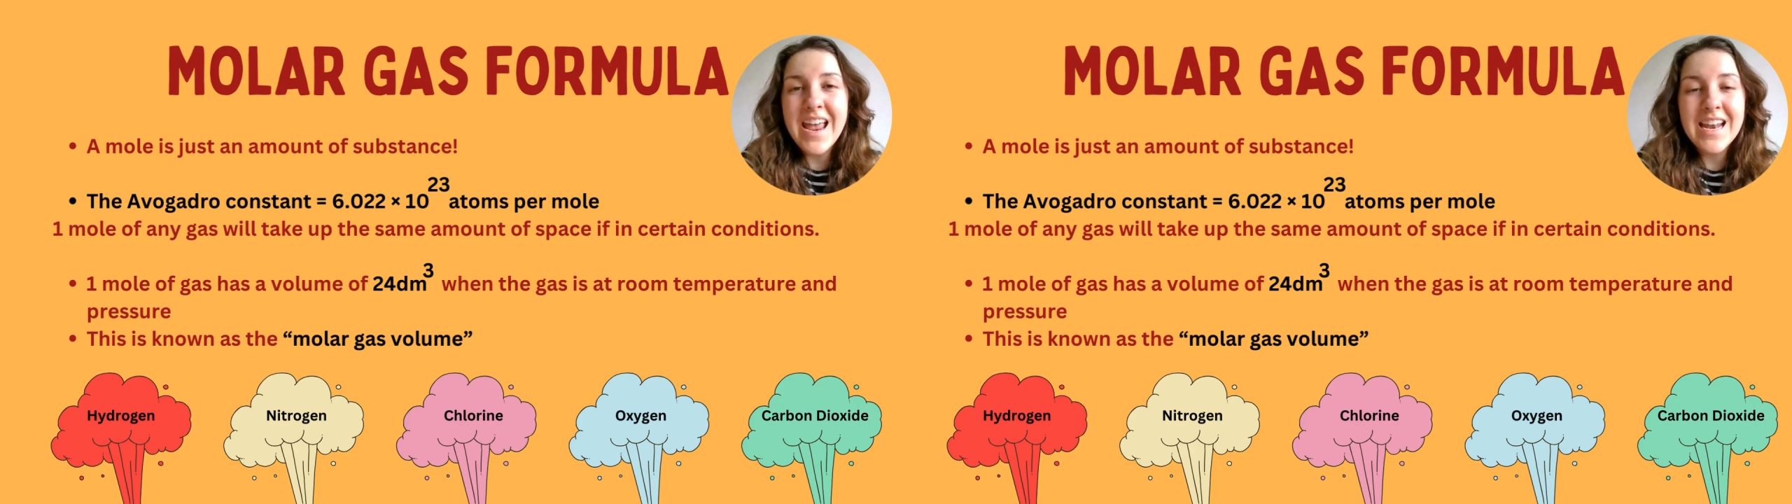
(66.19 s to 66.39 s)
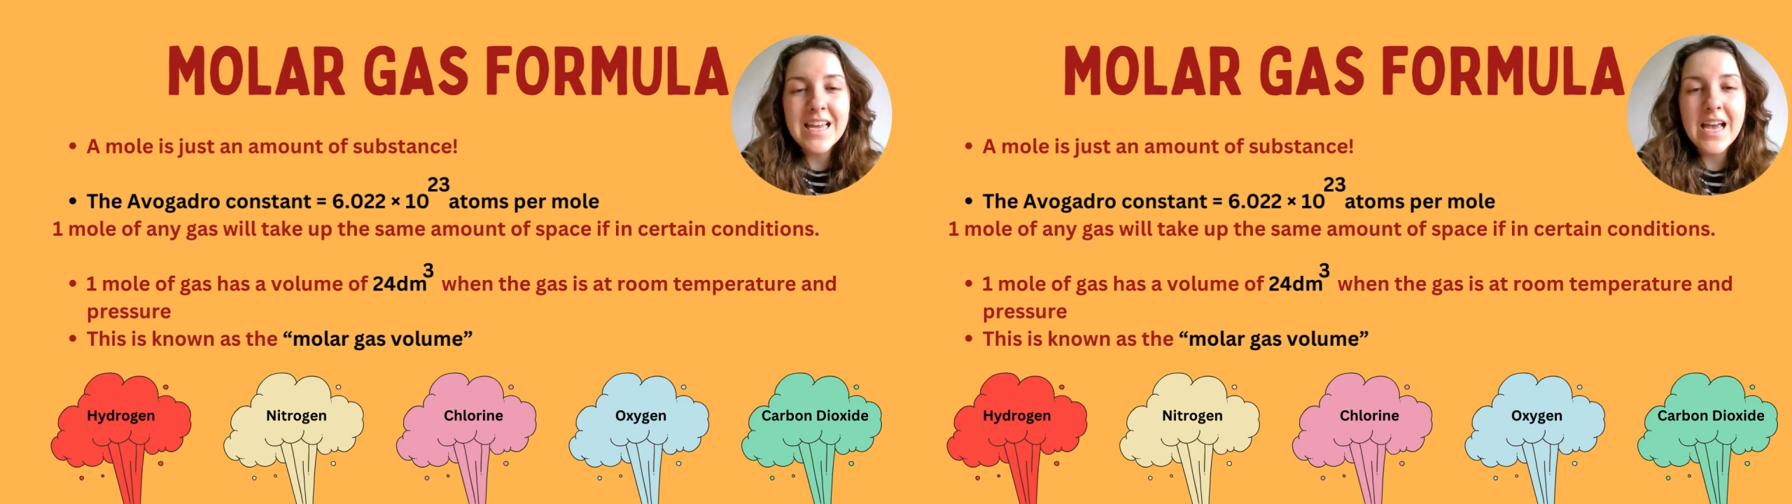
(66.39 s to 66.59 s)

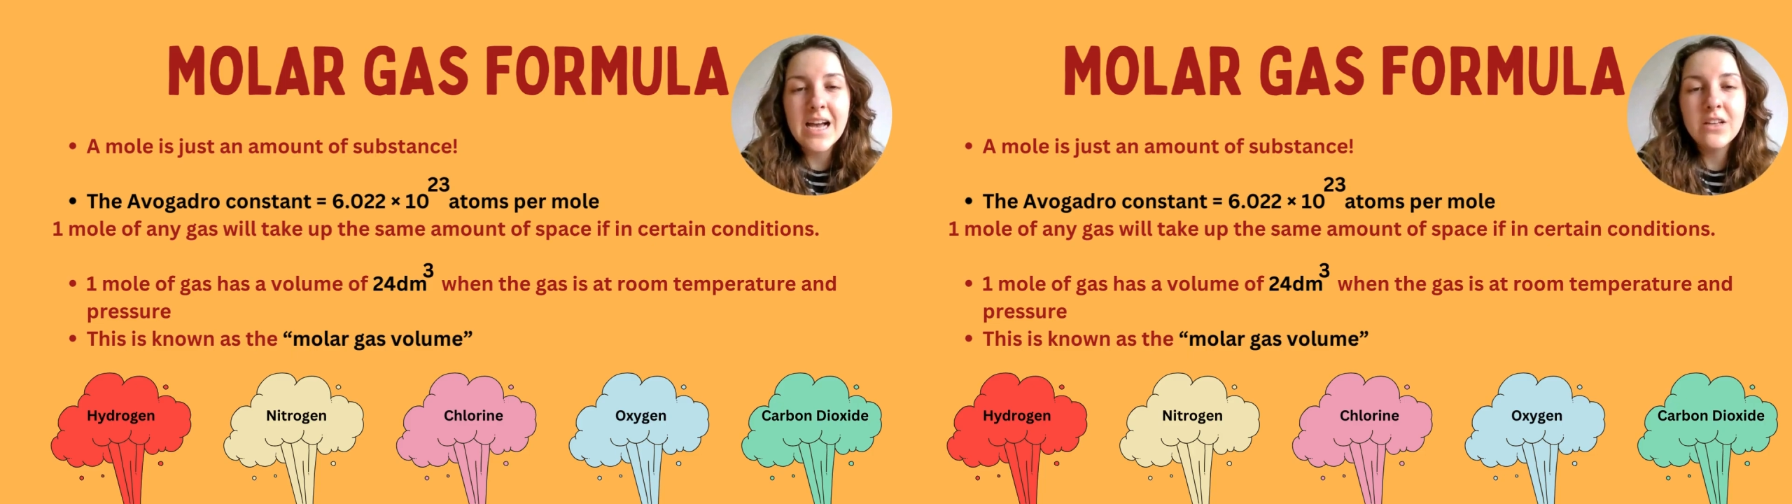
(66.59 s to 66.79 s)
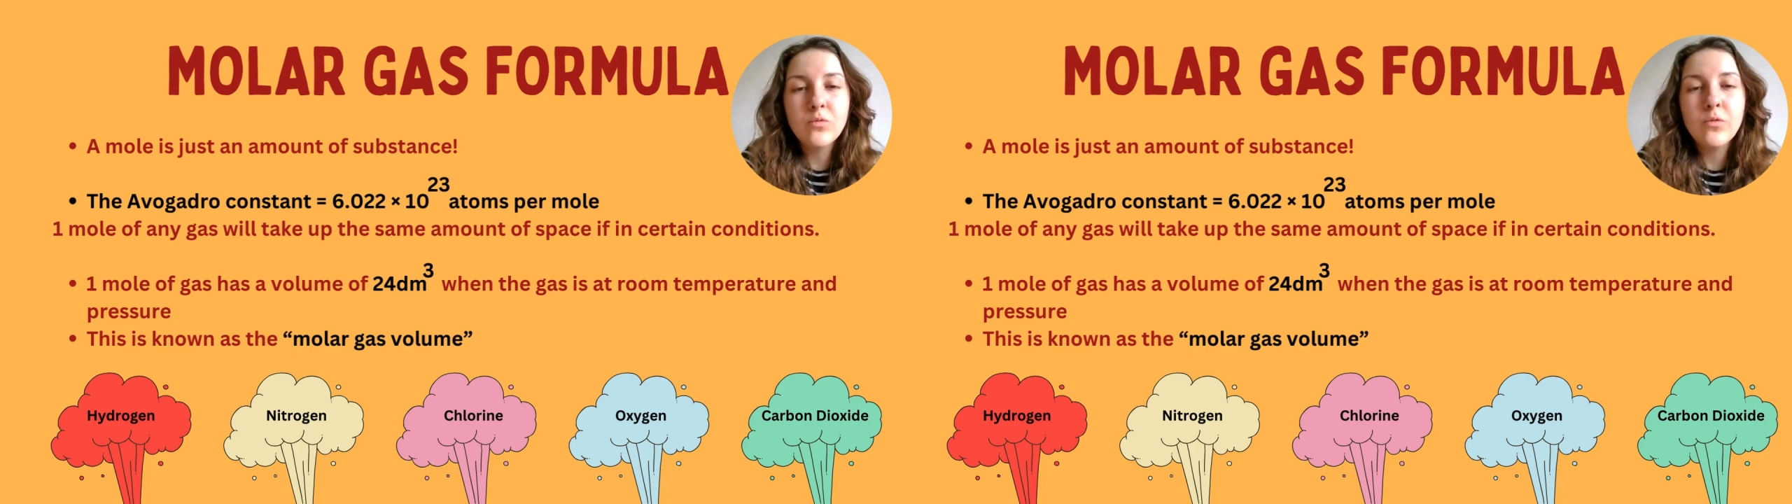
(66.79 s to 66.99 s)
any
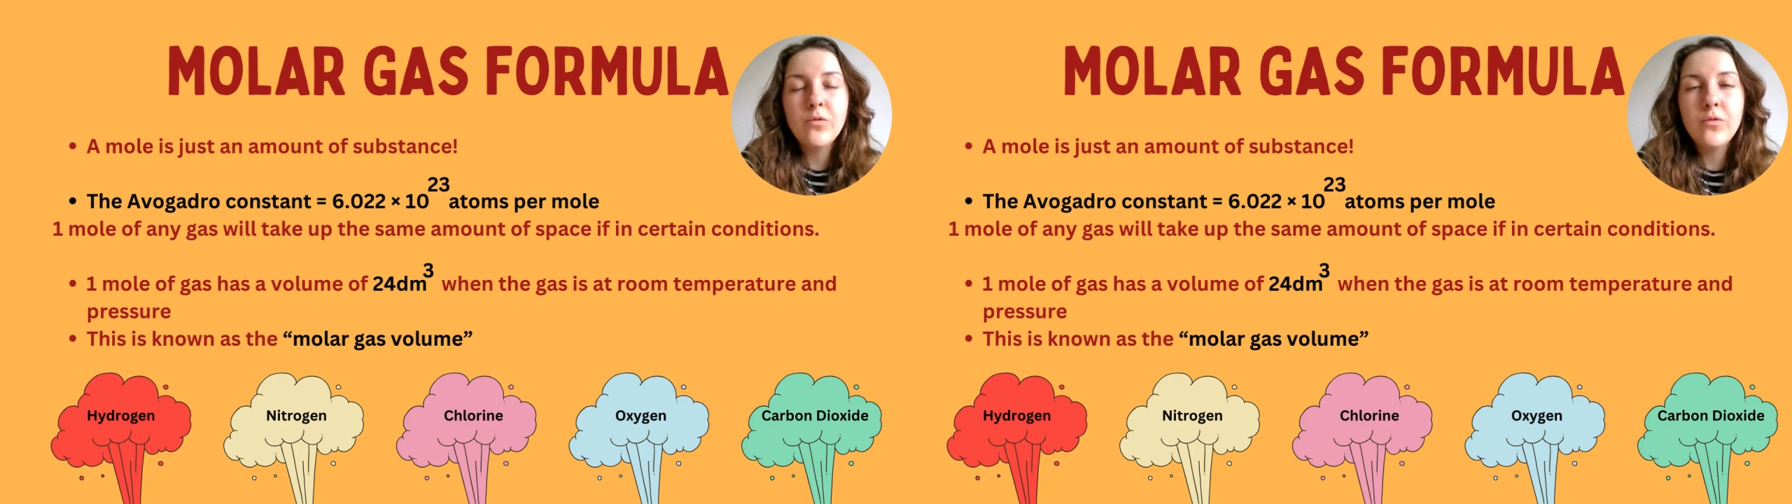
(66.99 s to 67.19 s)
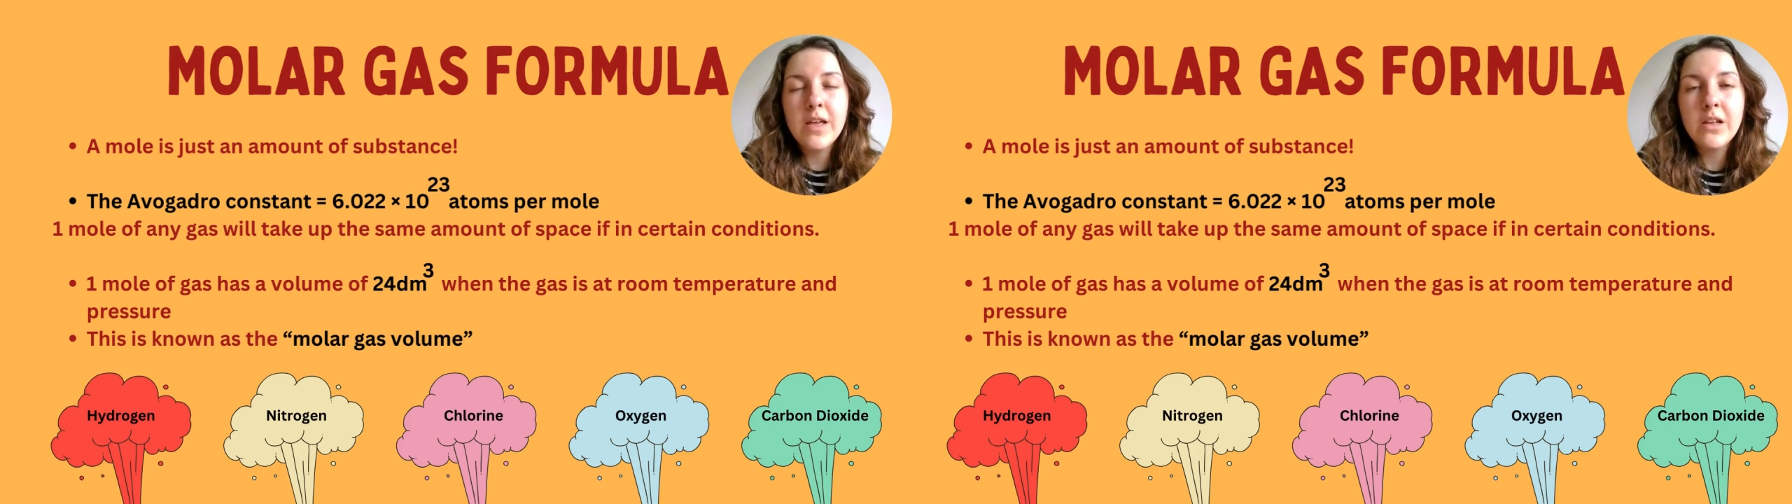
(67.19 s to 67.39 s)
gas will
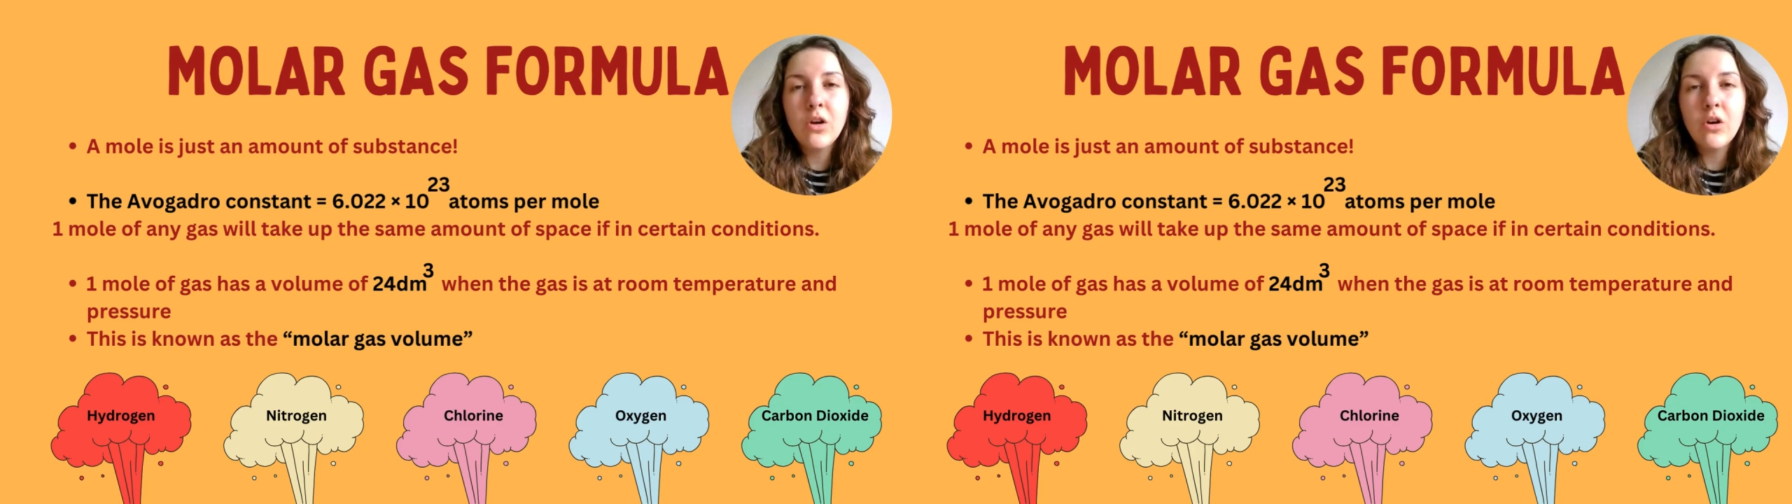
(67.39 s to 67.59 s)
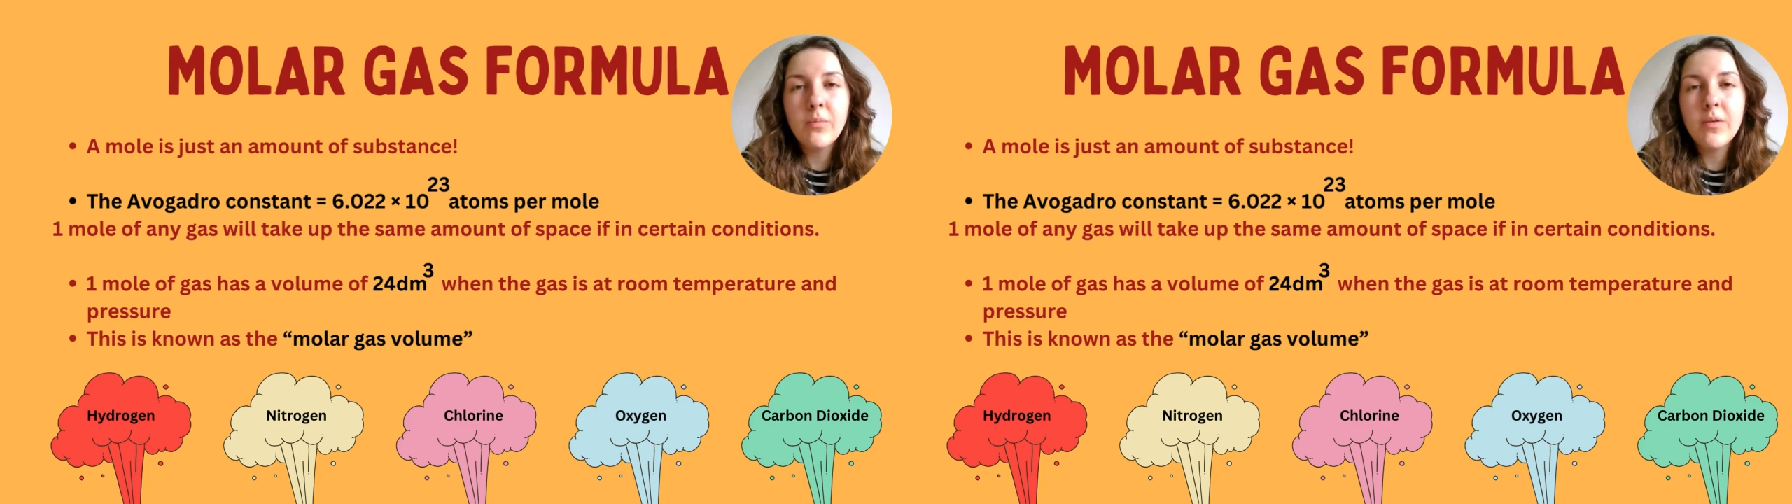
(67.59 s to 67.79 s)

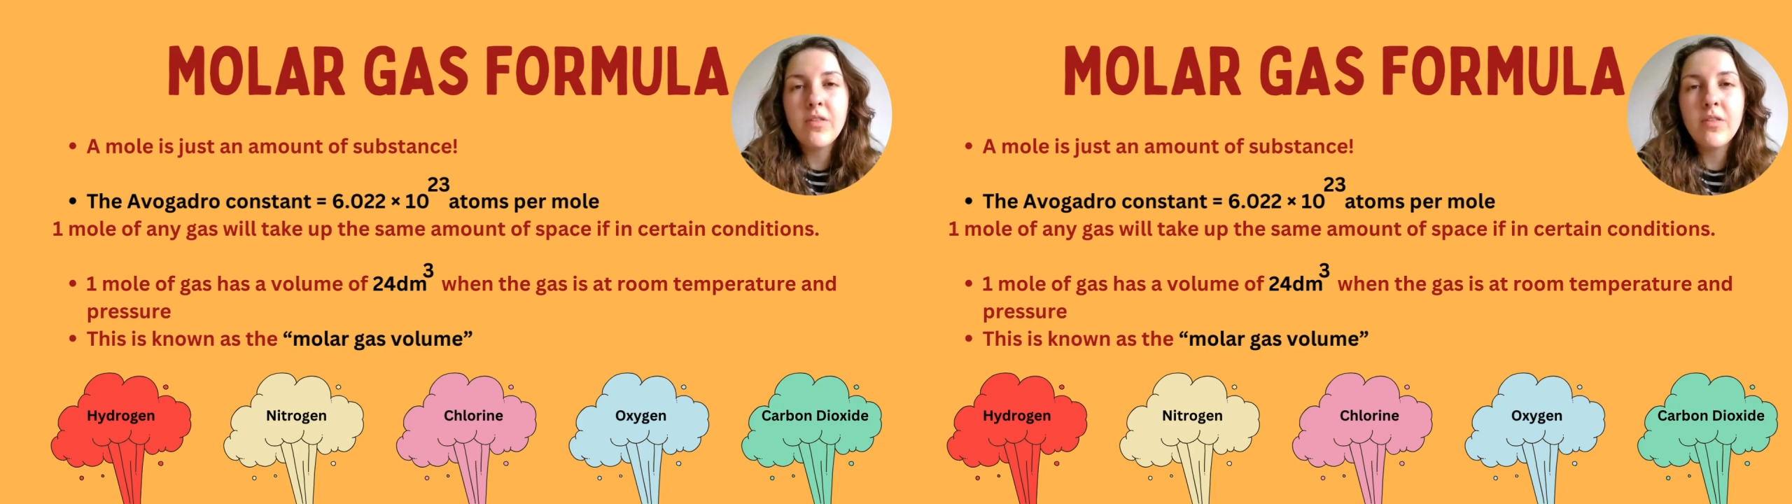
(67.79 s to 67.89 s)
fill up